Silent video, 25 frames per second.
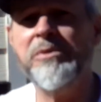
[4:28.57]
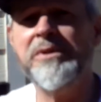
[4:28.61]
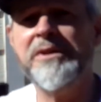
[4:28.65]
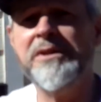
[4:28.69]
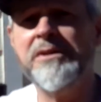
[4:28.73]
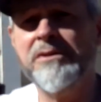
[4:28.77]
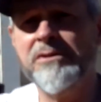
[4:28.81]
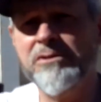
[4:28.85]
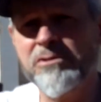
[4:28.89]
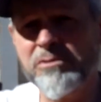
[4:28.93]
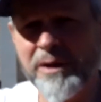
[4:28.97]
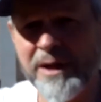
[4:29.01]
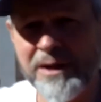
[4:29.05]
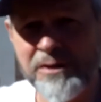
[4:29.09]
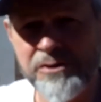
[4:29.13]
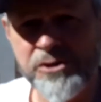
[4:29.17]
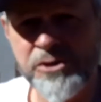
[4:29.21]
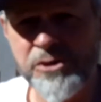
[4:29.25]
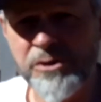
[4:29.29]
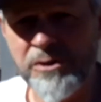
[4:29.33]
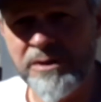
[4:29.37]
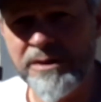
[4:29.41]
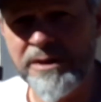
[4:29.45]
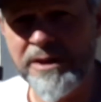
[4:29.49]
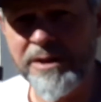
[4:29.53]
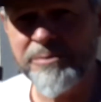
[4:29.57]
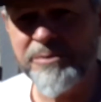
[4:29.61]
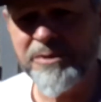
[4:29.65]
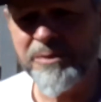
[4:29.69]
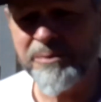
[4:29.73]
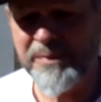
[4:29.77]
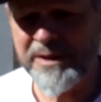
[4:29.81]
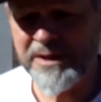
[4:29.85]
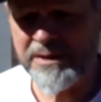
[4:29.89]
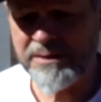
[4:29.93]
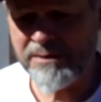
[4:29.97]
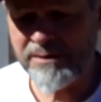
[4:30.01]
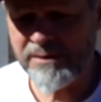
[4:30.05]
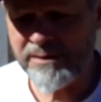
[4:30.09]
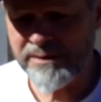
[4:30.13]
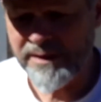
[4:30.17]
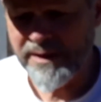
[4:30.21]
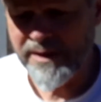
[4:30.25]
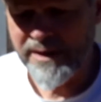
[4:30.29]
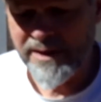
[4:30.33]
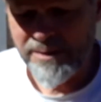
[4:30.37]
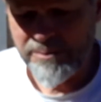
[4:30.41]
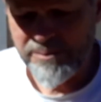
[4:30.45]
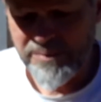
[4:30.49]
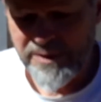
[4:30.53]
with it or try to shoot it up the middle.
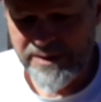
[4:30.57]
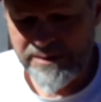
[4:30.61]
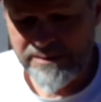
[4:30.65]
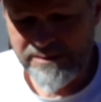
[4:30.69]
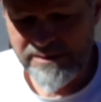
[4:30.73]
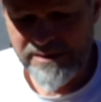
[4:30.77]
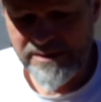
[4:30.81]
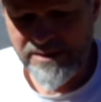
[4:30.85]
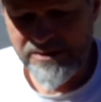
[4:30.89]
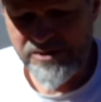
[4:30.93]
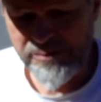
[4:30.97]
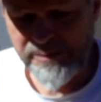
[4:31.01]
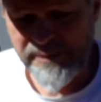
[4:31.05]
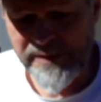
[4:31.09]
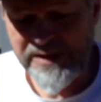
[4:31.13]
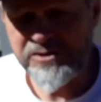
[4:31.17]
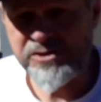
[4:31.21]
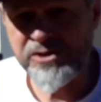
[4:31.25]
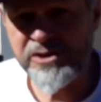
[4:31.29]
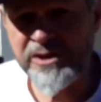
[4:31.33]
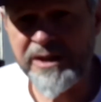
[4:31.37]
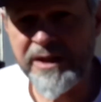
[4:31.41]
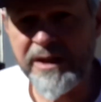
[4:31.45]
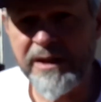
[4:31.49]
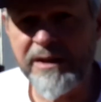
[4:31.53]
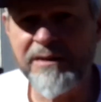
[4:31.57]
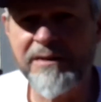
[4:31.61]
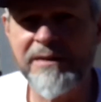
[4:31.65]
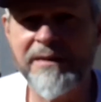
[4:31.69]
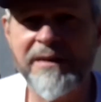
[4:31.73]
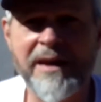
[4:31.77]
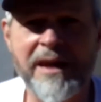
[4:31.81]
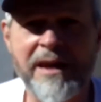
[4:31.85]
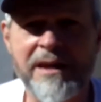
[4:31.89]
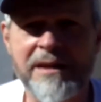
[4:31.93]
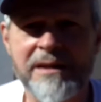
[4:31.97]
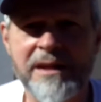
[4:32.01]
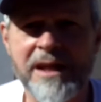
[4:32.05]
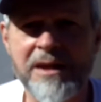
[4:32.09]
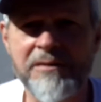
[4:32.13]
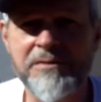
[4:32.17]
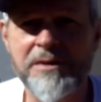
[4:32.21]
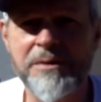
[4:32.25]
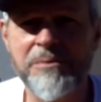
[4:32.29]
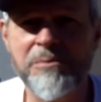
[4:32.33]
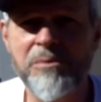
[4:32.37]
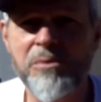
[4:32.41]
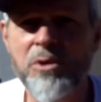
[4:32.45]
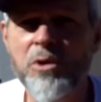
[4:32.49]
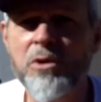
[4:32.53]
But especially,
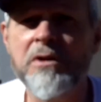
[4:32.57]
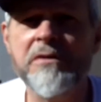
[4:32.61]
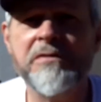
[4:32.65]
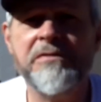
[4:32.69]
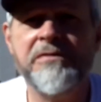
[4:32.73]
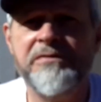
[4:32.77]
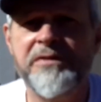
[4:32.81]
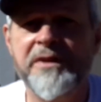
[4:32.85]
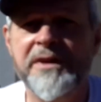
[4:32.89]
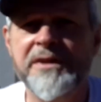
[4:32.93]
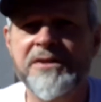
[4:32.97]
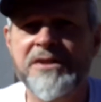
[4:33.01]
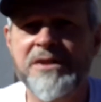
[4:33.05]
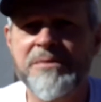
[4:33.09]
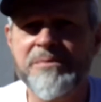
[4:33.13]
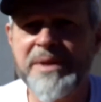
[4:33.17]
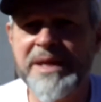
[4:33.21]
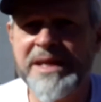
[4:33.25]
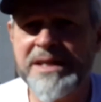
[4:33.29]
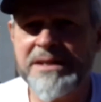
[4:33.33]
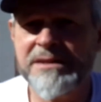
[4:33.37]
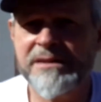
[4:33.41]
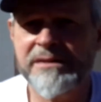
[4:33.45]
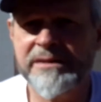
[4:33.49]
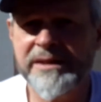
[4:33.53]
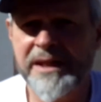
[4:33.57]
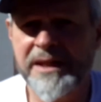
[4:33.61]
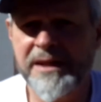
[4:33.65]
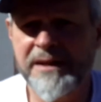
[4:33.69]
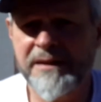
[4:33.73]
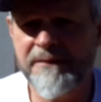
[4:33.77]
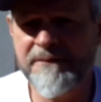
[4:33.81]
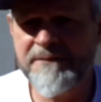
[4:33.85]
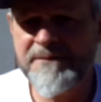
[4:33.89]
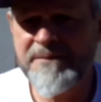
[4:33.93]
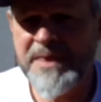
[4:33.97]
even more fundamentally,